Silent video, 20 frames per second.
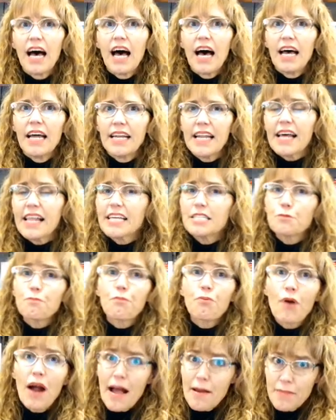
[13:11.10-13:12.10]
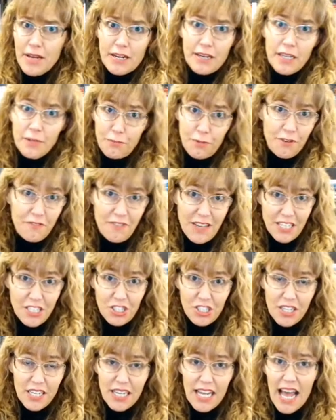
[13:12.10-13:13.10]
Now that's primary
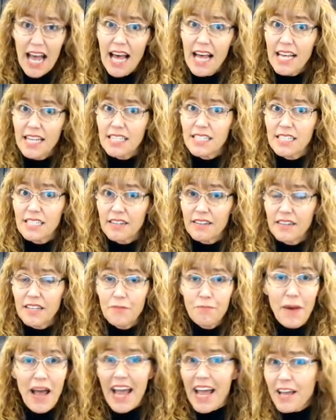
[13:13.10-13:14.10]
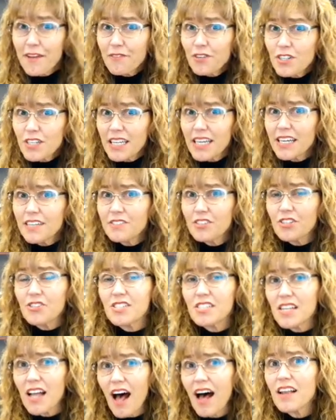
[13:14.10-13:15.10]
prevention. As in behavioral health, there's
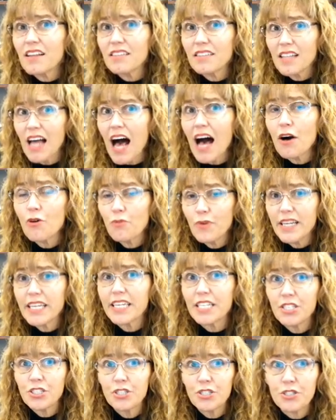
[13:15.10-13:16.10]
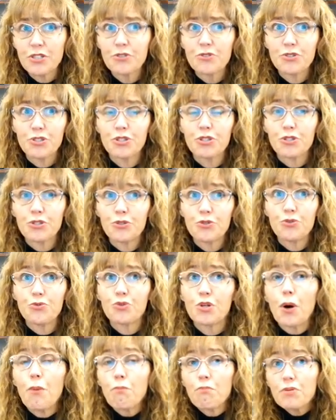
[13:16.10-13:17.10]
not a lot we can do to
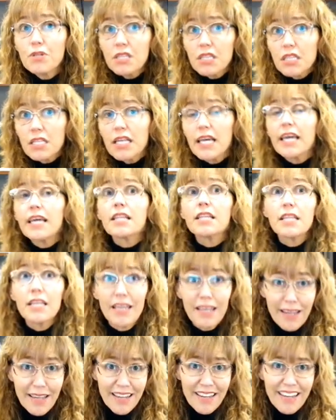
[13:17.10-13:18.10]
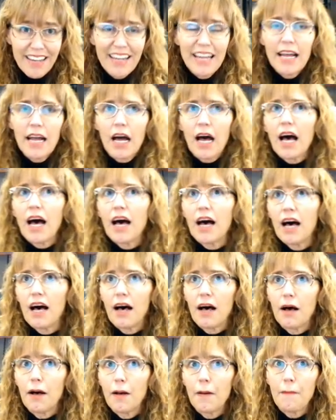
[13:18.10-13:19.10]
completely
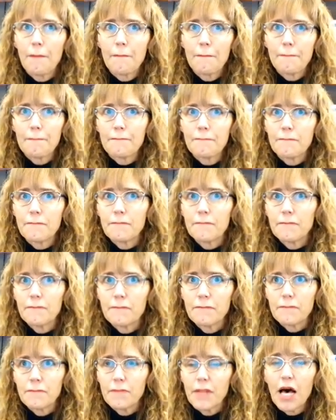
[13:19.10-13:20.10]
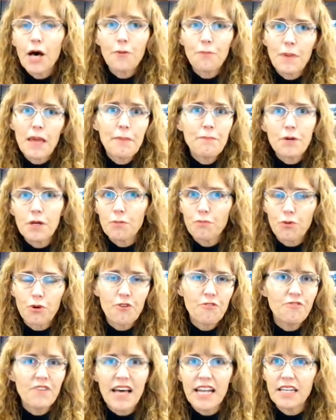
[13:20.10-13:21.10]
um, help people
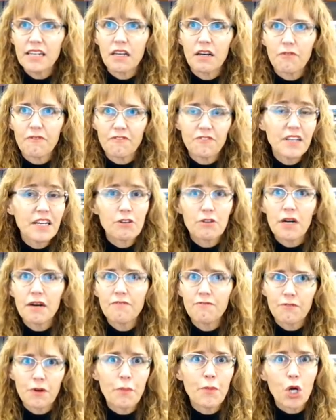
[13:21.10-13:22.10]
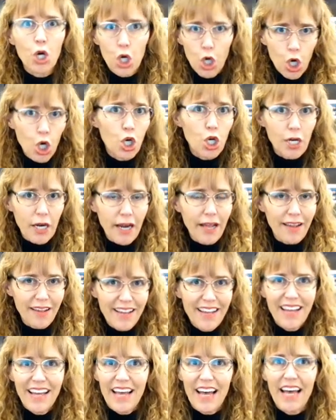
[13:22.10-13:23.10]
prevent a flare-up from occurring,
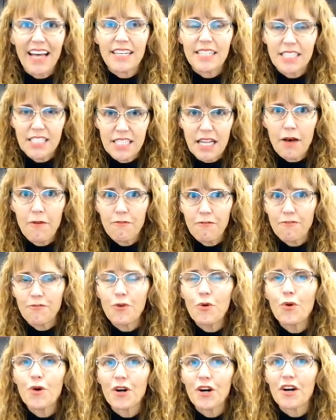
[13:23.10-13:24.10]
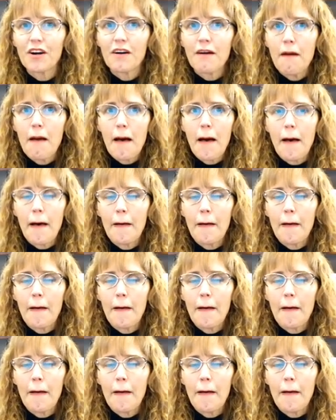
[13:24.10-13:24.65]
except for uh,